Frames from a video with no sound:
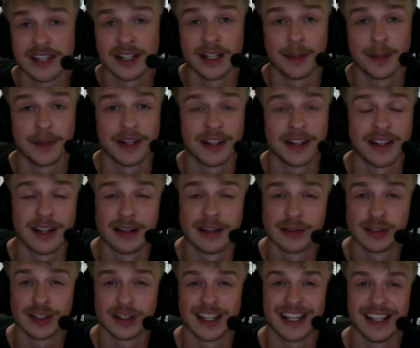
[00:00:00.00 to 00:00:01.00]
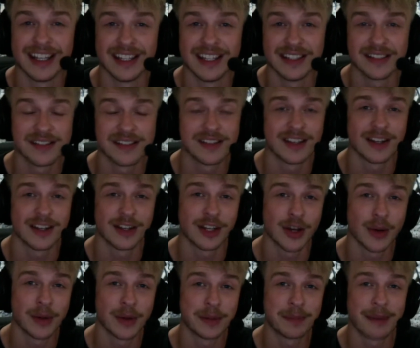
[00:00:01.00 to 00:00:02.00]
I'm going to cover is
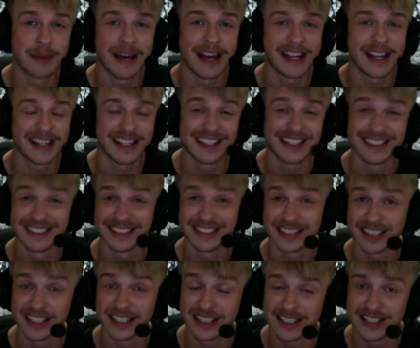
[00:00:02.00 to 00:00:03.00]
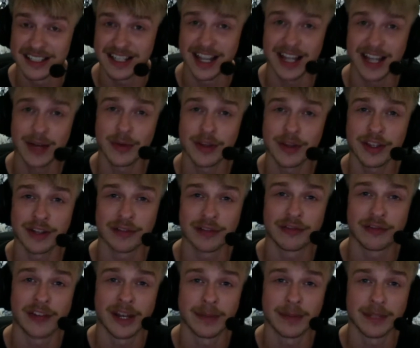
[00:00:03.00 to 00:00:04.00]
going back and staying with your
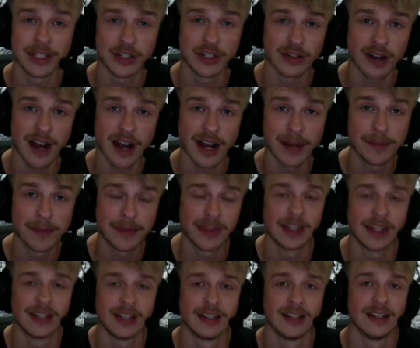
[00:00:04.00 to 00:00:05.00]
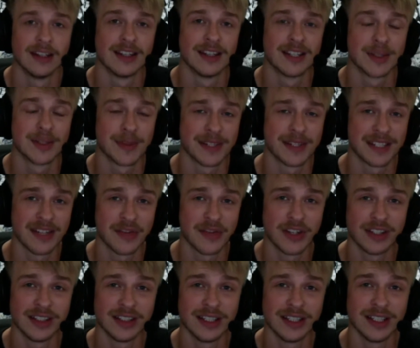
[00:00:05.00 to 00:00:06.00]
family tribe,
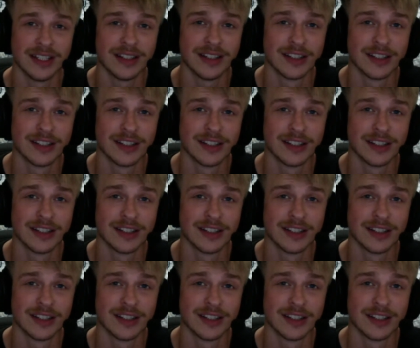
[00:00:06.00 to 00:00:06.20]
specifically